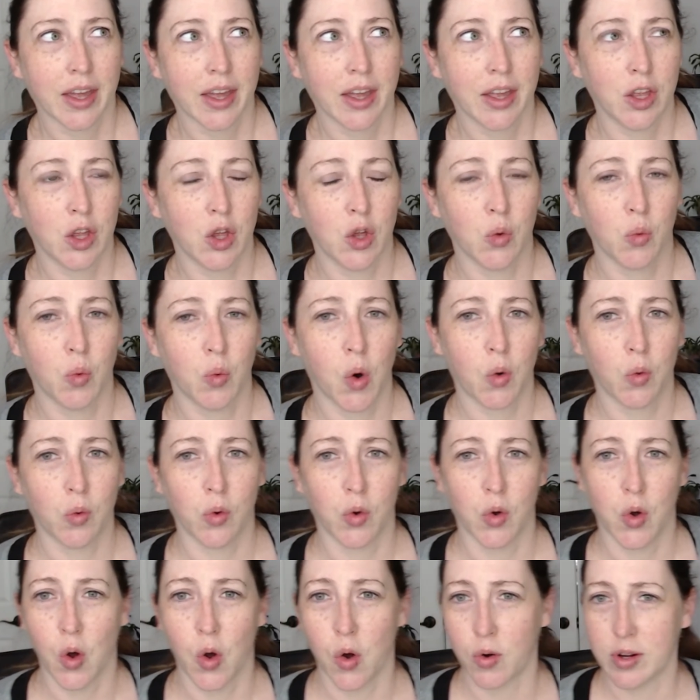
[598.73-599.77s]
you won't
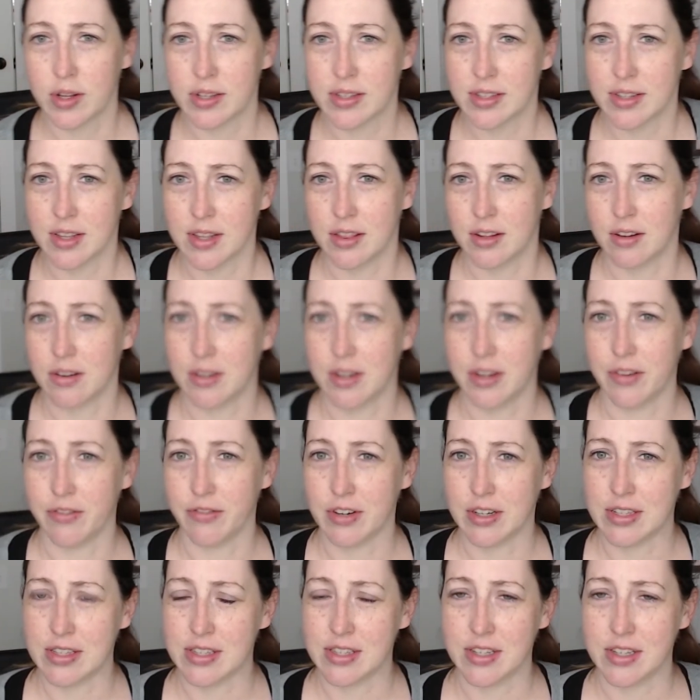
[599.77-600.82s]
notice that they're
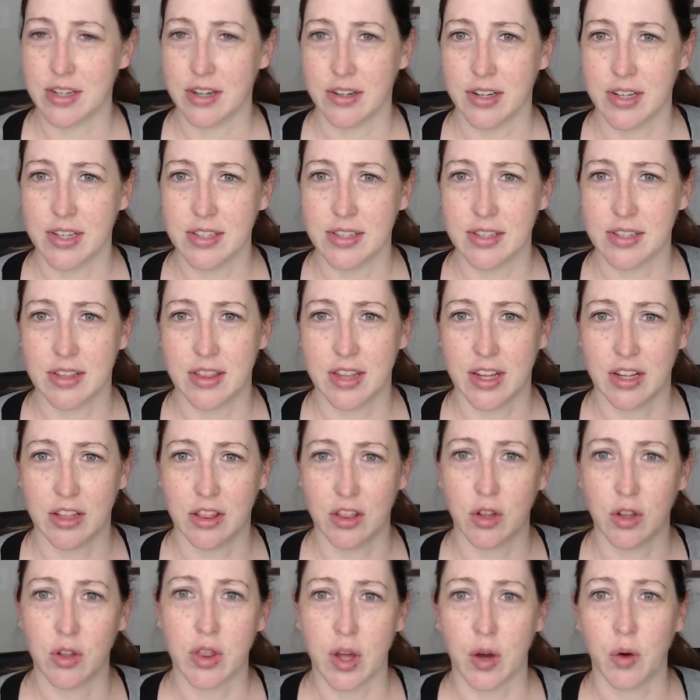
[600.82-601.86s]
different series, that they,
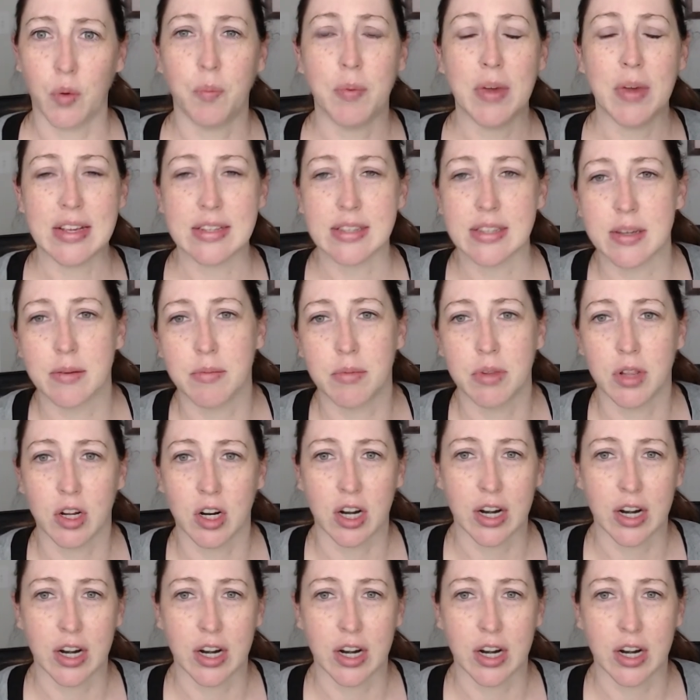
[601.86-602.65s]
they'll be similar